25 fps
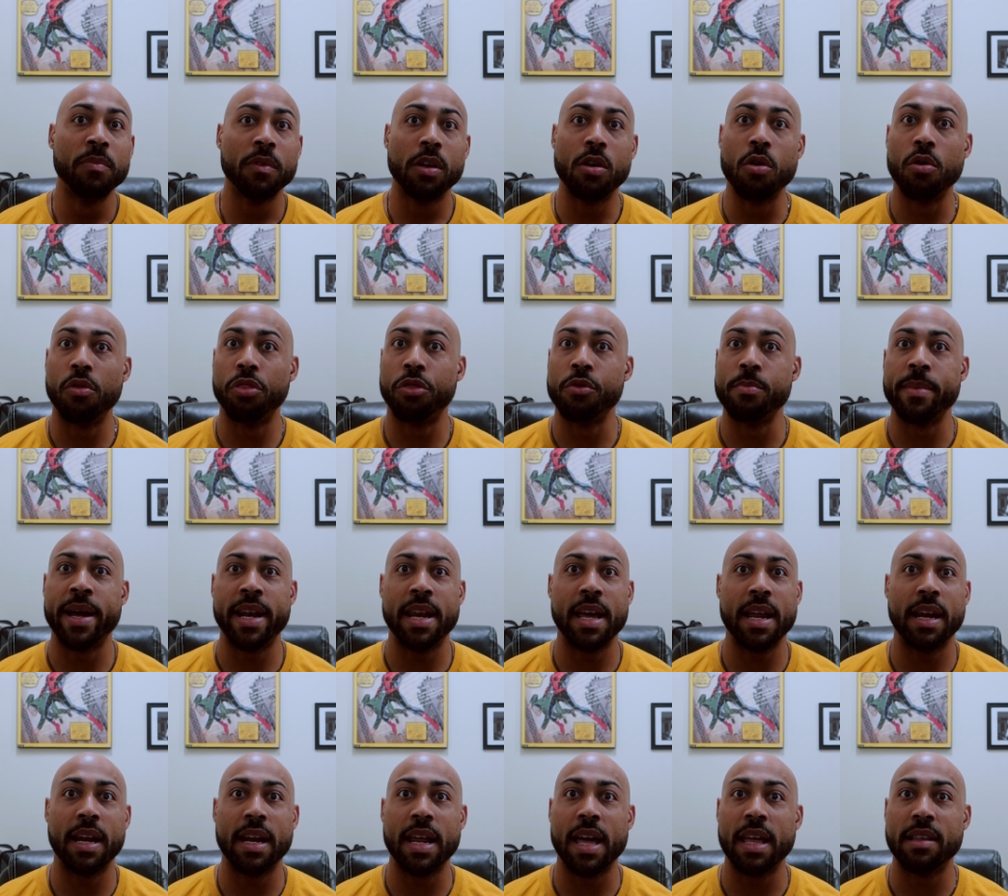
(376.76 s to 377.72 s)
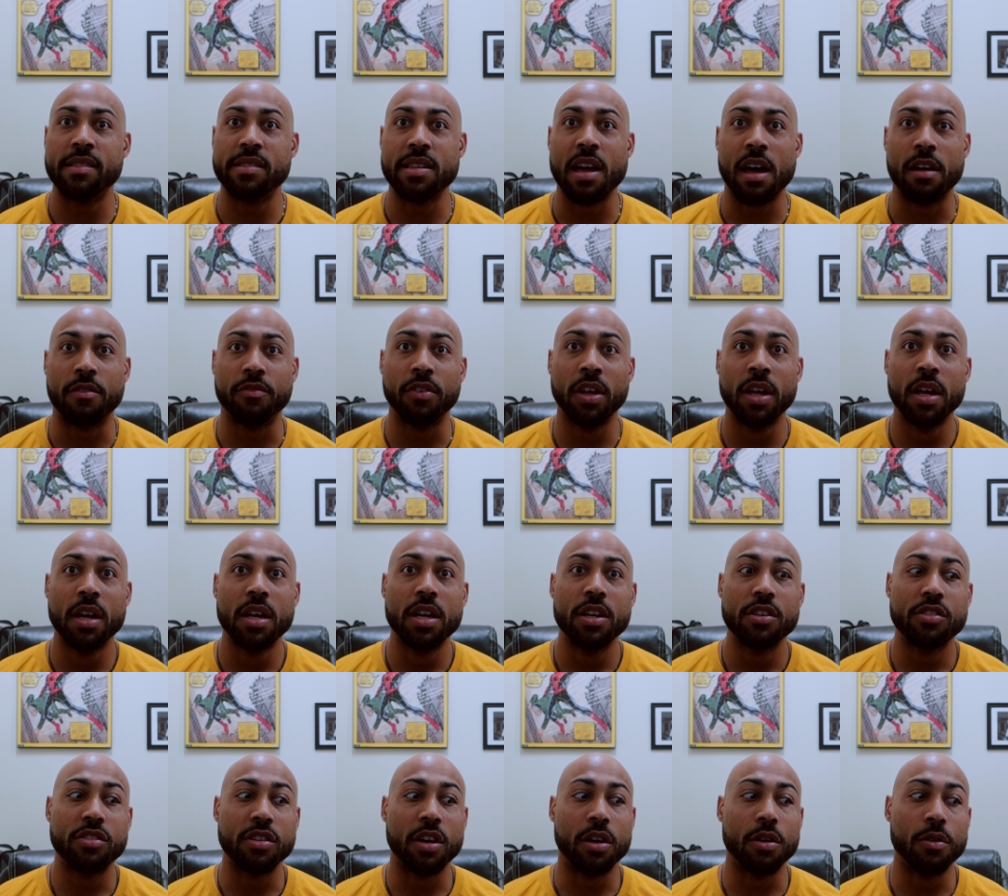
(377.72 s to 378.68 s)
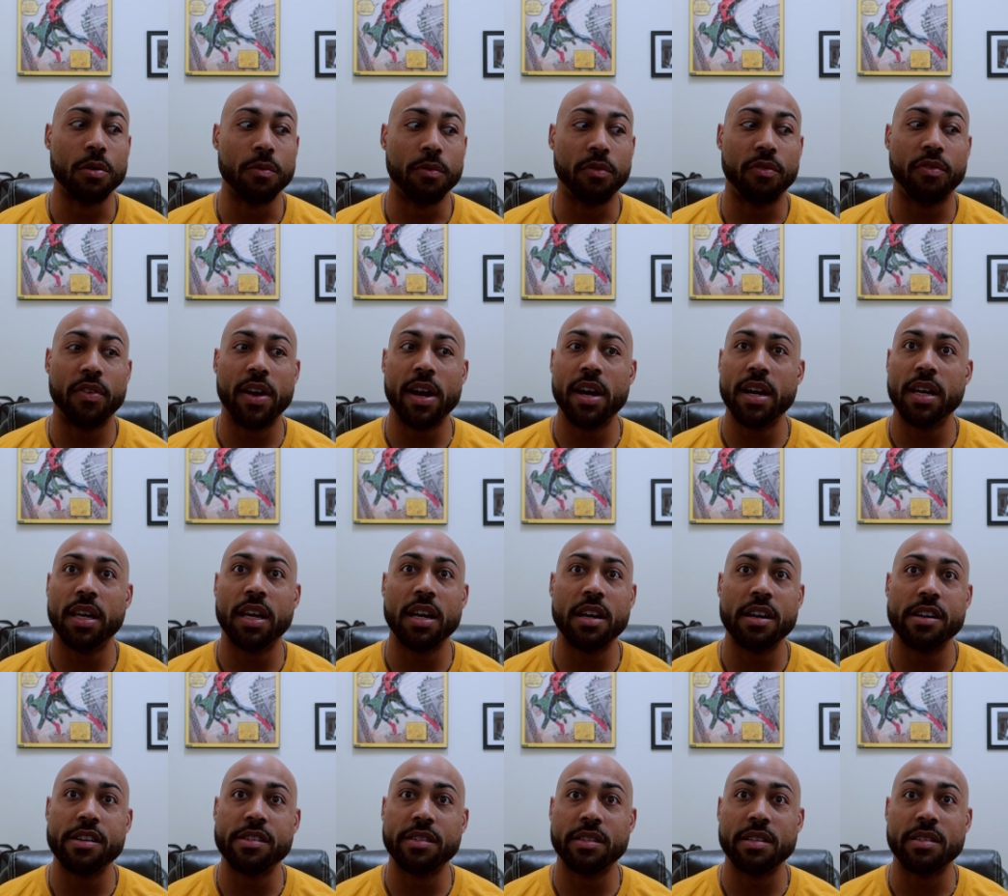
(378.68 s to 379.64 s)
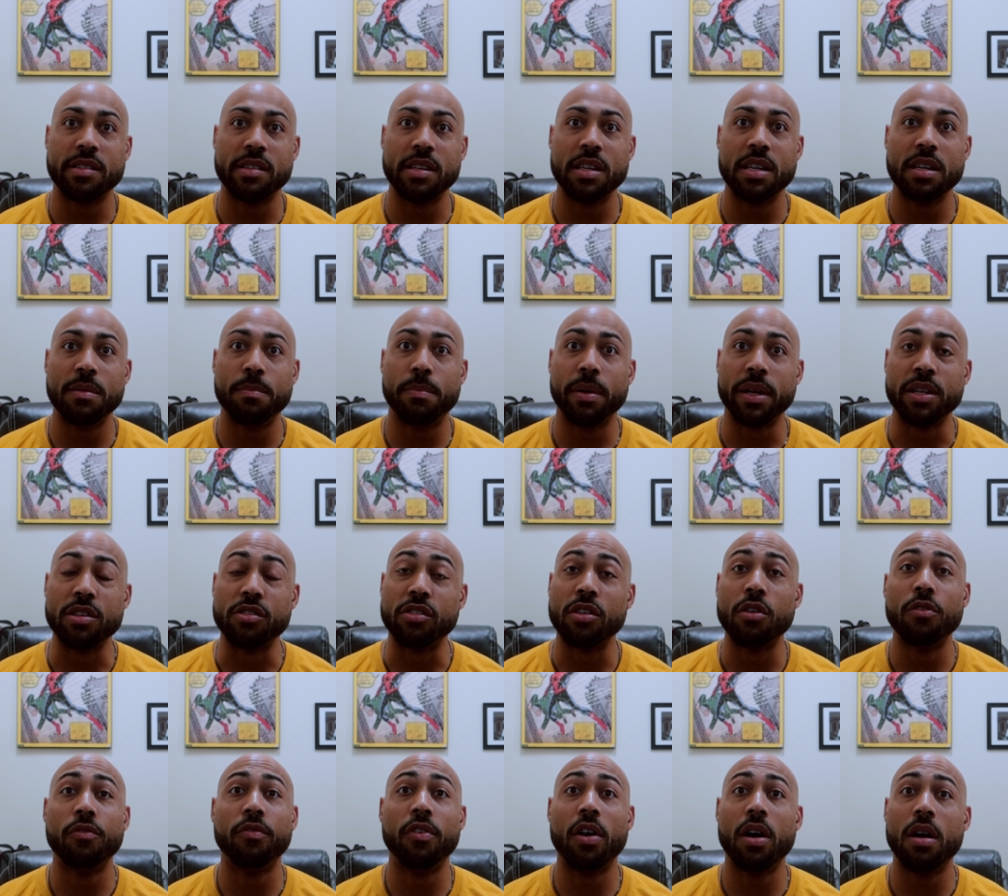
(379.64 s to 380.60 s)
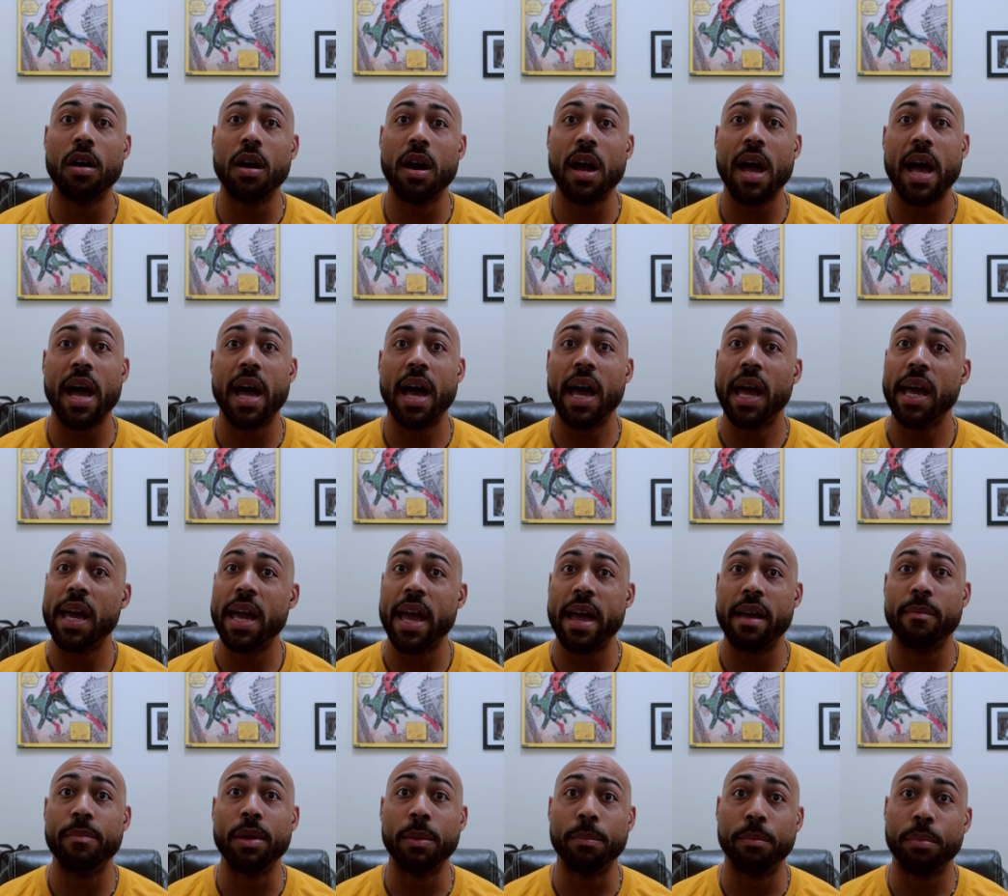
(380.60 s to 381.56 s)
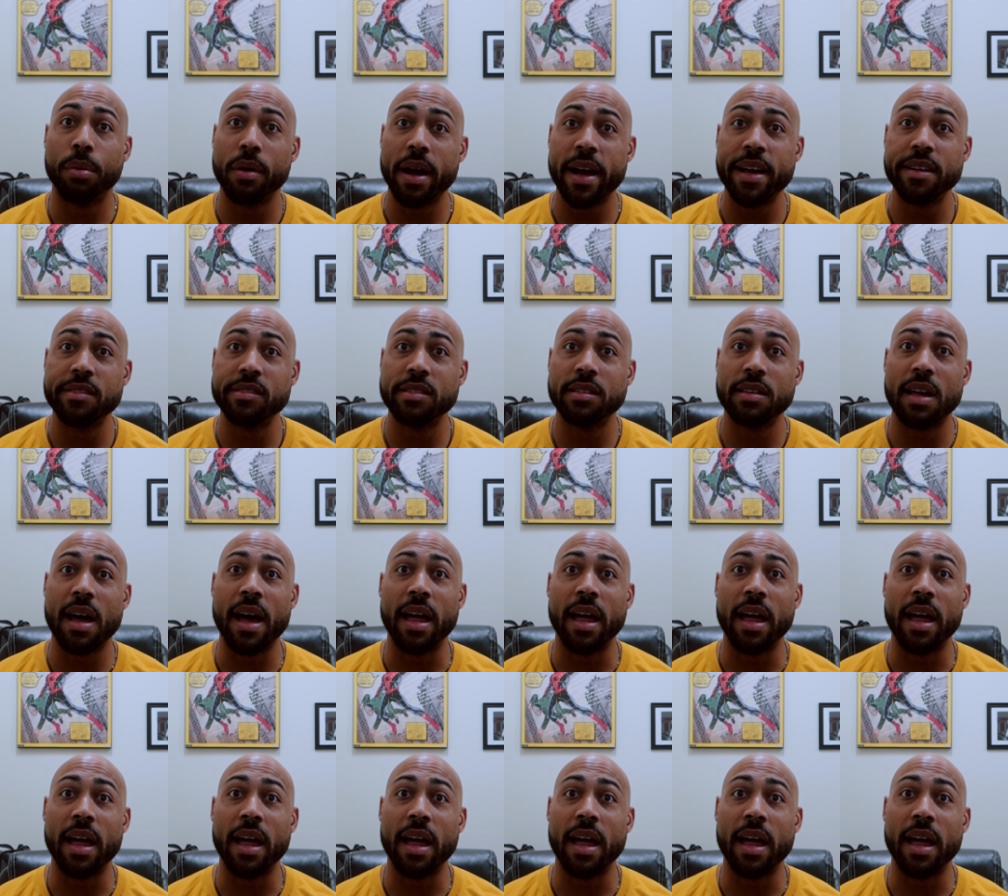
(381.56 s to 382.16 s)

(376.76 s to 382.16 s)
going through my day-to-day stuff. So very curious to see, but so far I am impressed.